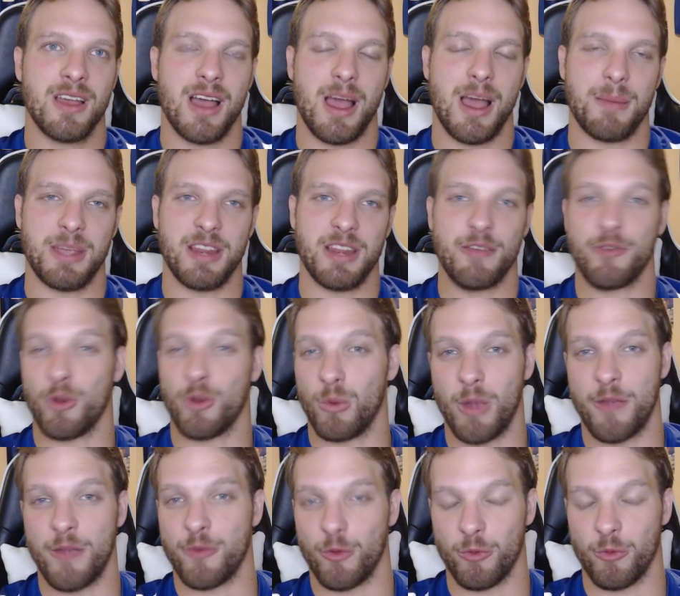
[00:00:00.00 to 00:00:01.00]
I mean, if
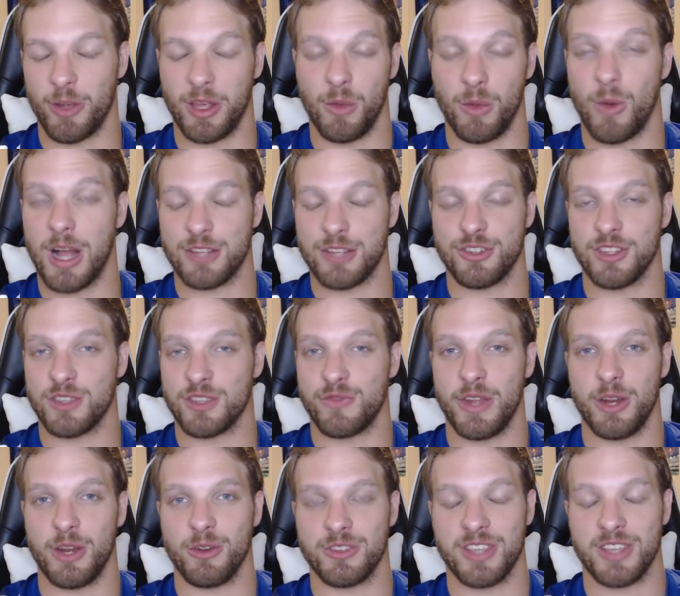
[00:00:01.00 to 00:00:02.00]
you're really watching this
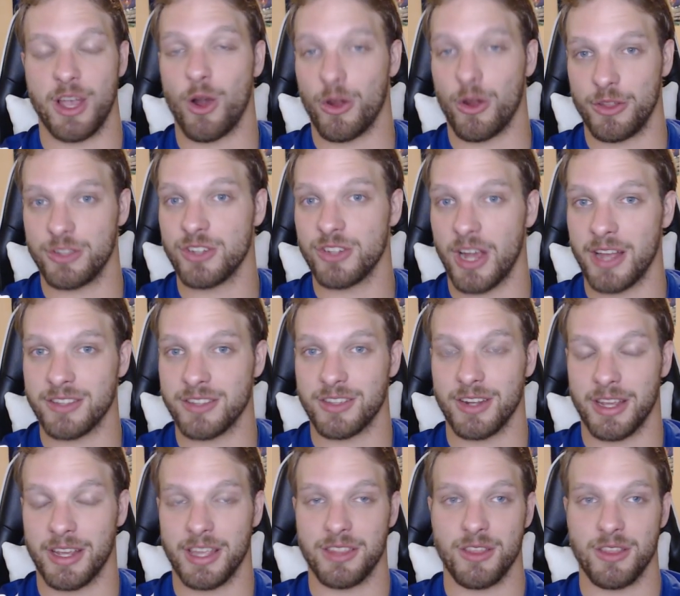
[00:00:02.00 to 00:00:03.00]
video to say, are the Giants
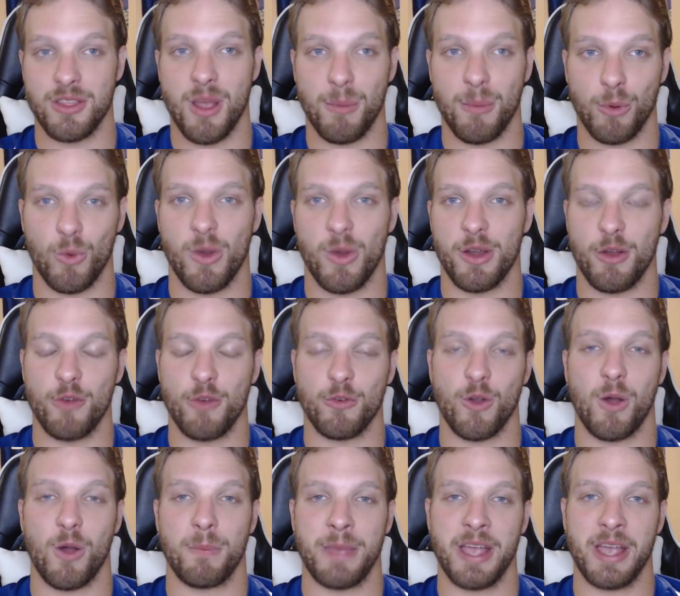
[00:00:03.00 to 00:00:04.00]
going to get the number 1
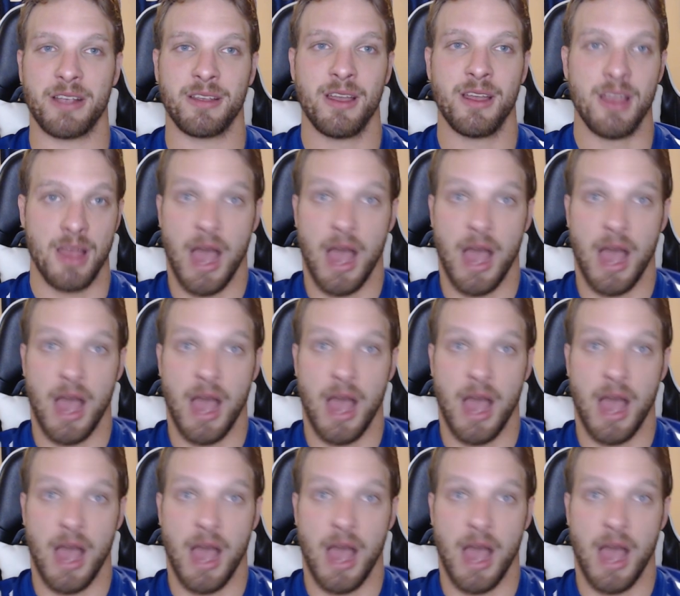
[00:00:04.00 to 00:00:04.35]
overall pick?